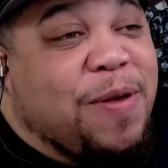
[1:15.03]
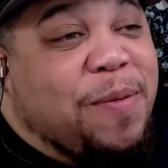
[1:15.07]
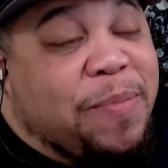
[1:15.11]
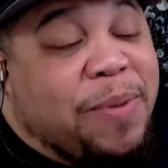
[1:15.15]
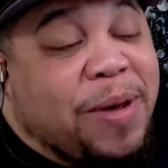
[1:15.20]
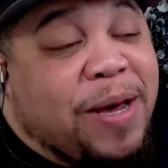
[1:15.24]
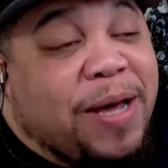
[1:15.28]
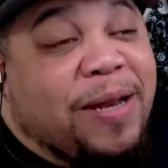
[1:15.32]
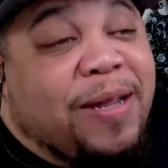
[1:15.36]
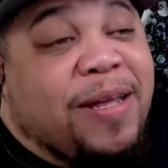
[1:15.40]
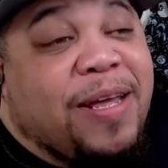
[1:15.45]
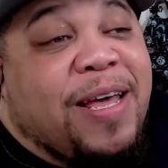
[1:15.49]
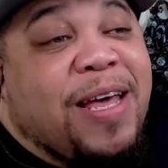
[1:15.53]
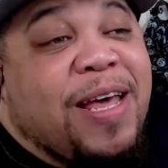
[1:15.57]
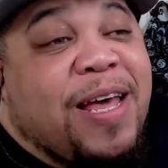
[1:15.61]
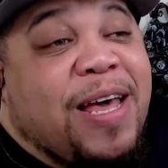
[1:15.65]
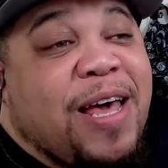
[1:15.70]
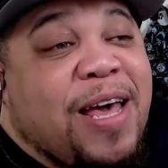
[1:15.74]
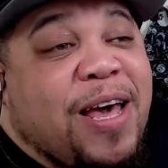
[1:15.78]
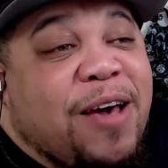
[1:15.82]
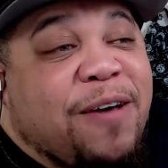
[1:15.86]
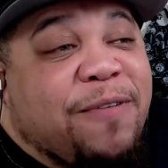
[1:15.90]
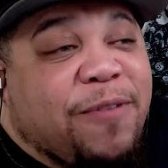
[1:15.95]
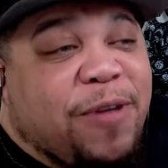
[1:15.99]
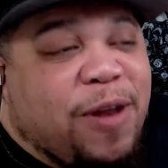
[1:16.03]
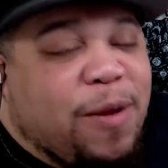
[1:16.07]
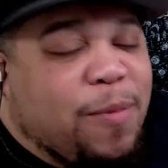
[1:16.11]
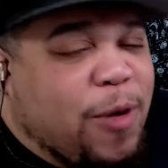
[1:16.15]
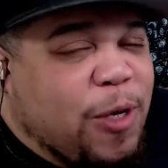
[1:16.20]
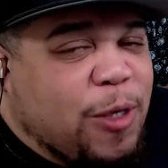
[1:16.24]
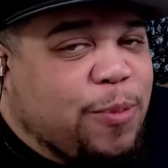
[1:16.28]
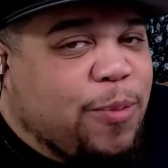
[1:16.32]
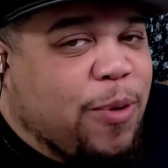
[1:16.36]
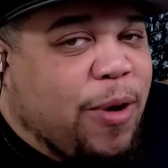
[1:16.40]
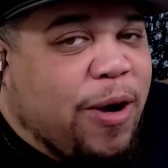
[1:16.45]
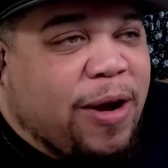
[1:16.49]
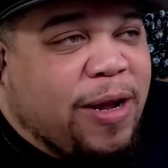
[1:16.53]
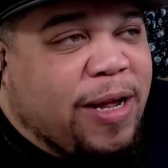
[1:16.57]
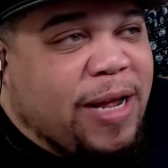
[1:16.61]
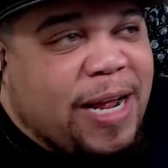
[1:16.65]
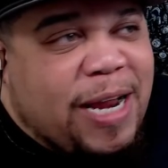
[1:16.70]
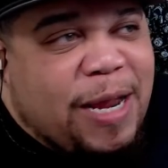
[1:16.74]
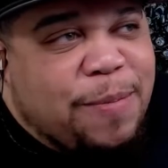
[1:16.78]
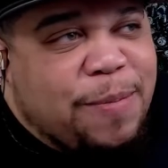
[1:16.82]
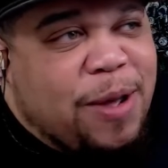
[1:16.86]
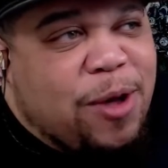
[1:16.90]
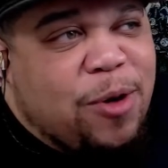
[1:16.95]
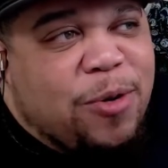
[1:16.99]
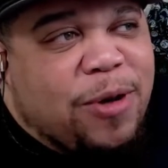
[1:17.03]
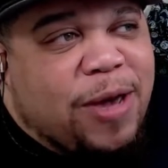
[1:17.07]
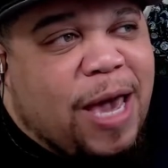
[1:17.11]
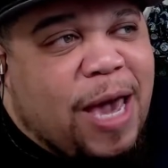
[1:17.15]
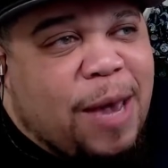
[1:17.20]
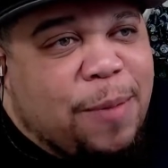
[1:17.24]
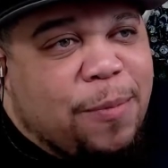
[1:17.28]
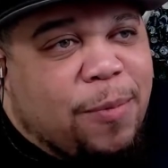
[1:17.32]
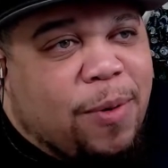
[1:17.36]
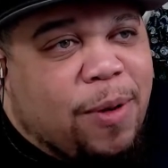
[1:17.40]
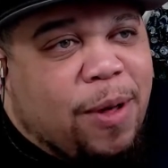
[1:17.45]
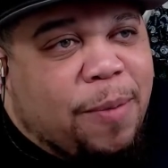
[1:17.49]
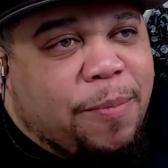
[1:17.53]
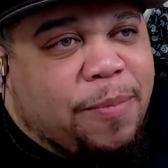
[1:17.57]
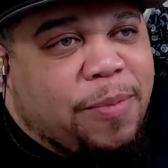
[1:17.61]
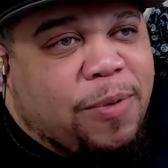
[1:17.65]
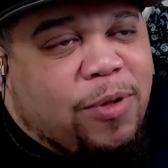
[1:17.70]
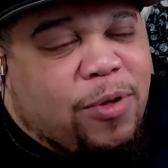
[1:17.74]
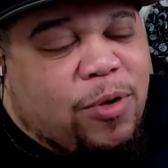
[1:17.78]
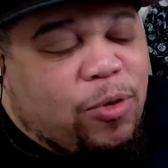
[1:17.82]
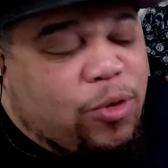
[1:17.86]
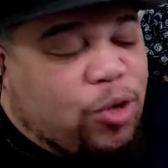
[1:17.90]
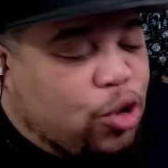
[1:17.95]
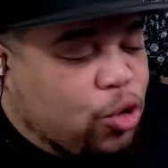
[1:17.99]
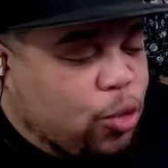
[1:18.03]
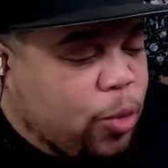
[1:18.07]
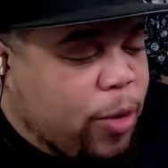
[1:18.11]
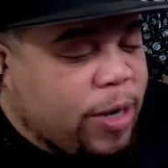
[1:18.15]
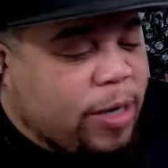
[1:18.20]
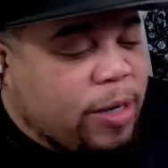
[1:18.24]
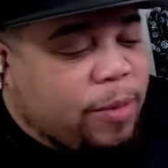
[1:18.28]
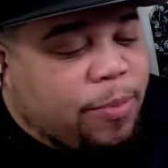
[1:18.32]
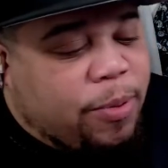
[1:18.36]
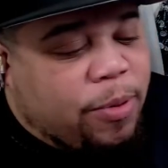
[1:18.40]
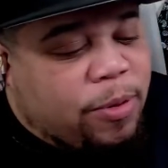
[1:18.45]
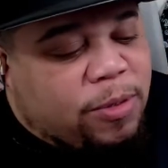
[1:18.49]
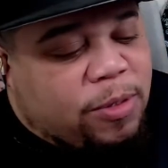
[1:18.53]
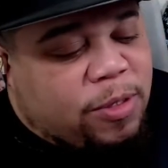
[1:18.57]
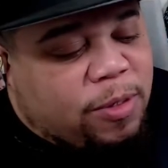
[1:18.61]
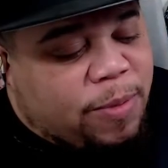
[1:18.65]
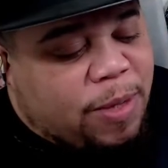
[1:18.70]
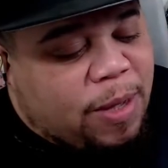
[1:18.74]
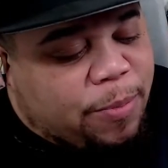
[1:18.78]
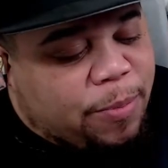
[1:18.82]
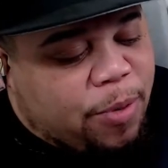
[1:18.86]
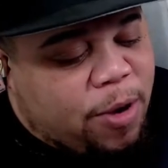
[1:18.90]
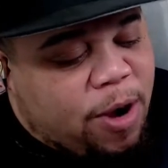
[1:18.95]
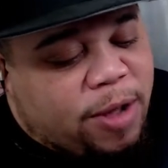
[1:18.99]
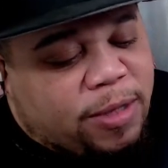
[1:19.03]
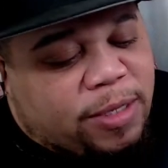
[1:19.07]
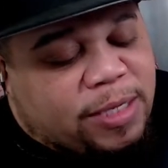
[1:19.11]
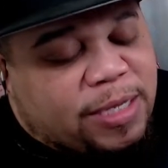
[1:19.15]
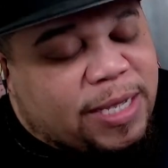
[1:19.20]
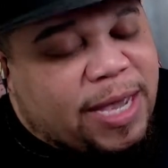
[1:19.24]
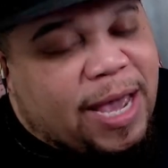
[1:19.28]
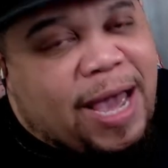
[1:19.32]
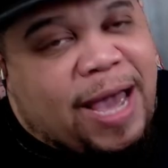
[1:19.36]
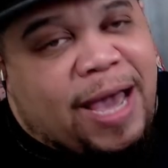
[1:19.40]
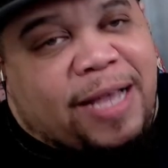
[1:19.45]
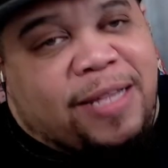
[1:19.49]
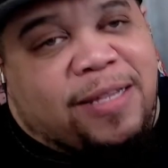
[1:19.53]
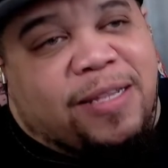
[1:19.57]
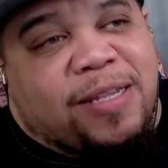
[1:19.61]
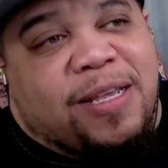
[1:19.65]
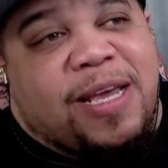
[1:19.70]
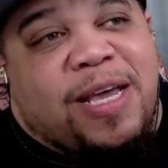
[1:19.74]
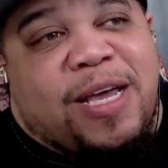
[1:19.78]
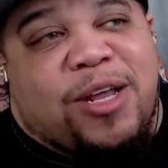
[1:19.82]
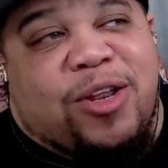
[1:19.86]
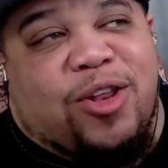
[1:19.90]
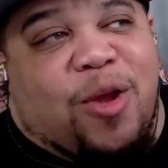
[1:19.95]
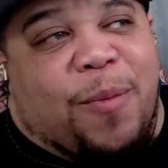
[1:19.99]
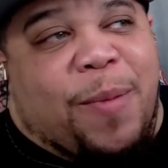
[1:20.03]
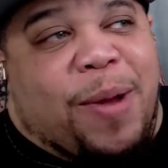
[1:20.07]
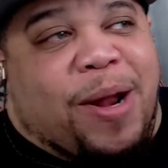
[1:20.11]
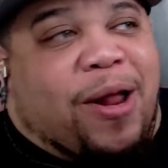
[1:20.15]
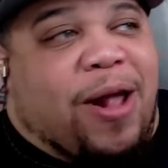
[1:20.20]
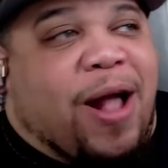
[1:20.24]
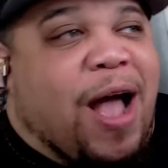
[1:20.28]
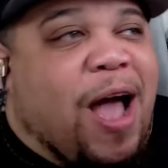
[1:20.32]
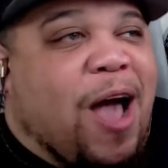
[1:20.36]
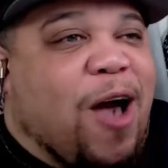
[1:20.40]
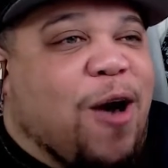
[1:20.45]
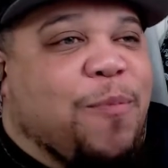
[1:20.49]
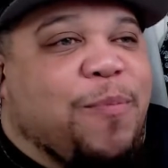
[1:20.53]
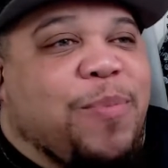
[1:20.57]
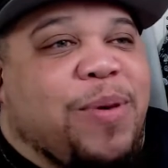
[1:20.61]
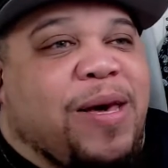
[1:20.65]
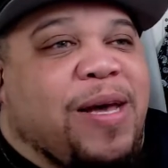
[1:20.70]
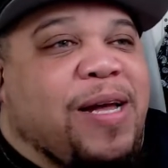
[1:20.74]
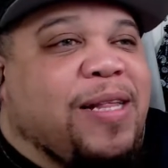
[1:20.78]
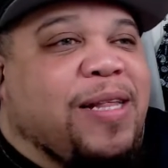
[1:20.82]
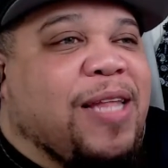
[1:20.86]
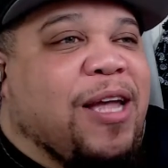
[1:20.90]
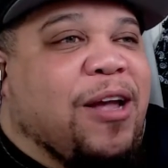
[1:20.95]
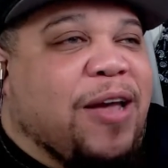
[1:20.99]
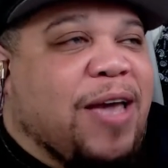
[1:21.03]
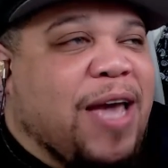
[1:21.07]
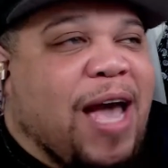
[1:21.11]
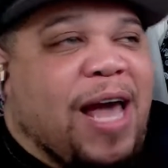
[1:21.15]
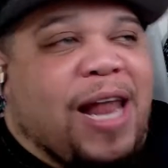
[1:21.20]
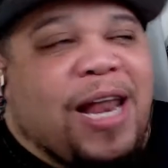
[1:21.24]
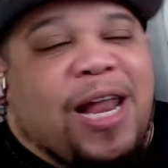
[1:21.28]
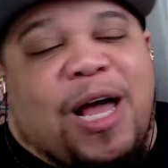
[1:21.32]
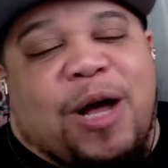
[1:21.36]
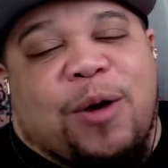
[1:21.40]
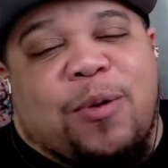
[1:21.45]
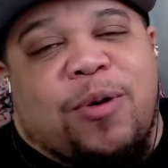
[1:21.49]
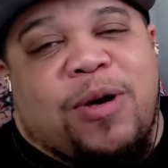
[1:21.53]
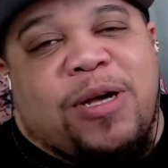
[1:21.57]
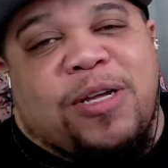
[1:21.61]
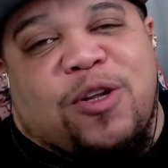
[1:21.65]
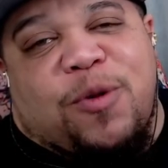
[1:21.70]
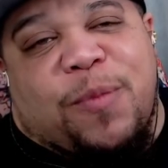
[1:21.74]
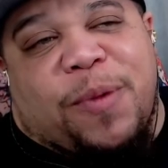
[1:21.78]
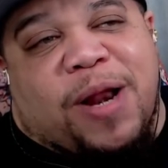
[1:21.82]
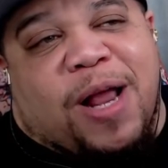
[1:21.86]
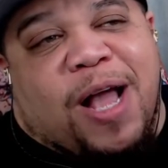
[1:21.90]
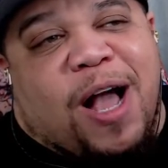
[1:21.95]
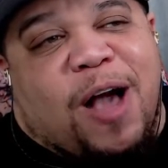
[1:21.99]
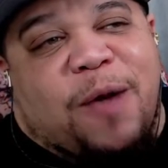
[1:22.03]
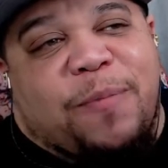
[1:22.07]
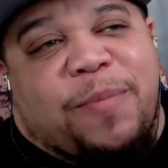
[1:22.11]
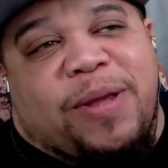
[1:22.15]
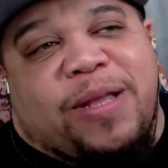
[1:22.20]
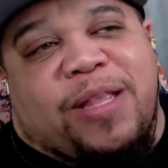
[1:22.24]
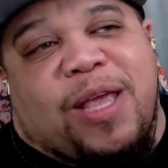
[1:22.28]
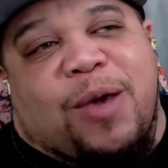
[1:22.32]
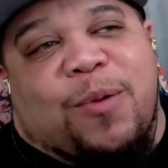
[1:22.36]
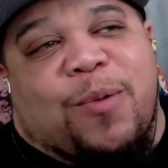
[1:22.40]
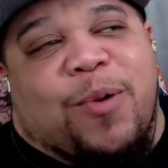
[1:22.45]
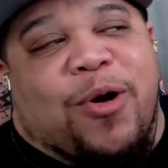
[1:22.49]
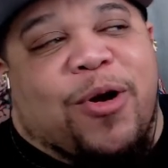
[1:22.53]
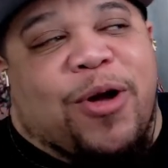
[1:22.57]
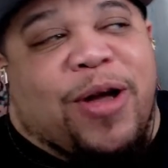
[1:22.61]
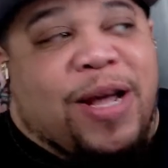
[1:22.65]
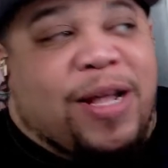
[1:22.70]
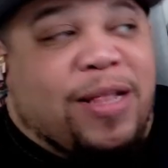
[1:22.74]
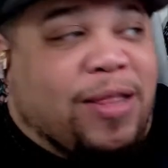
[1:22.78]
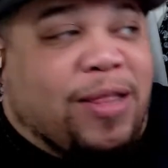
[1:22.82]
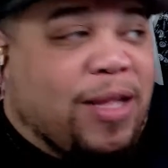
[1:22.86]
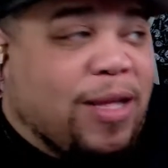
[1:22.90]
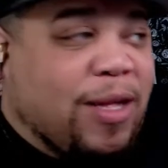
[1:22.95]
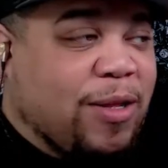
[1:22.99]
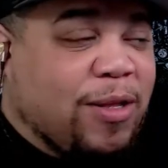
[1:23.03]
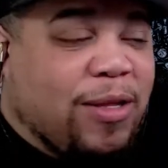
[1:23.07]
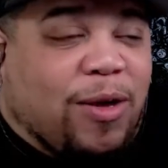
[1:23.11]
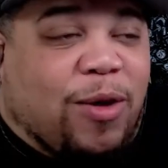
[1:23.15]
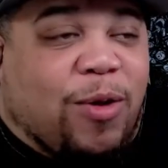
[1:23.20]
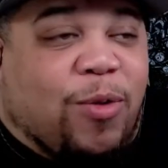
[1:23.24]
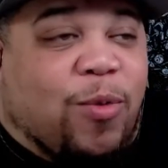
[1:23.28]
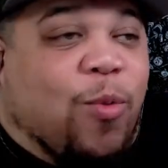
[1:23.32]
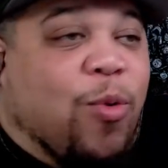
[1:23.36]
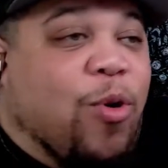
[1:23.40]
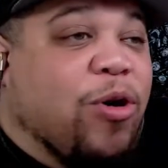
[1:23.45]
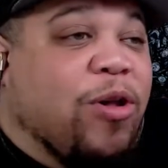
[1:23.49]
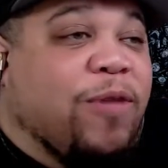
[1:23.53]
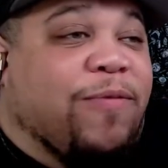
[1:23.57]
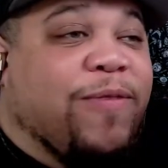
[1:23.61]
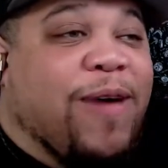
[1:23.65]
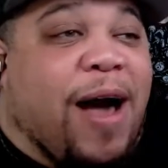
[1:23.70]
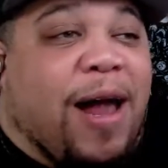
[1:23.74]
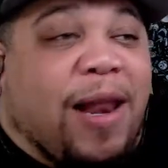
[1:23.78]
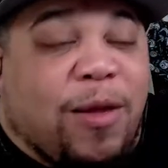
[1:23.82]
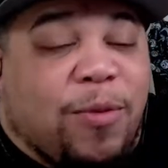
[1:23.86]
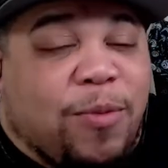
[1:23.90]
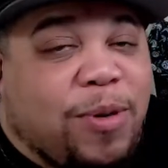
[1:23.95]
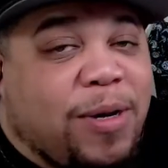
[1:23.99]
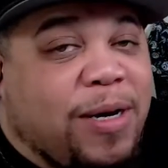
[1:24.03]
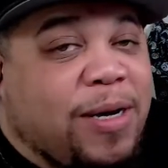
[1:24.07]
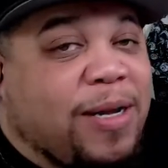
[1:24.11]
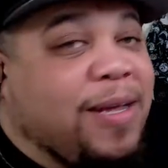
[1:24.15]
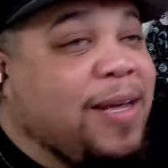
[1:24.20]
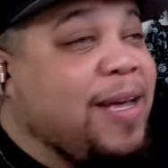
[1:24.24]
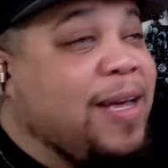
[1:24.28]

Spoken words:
But for the most part, anybody who came to join to be a part of this cast, no matter how big their catalog was, no matter how big they were in the world of Hollywood,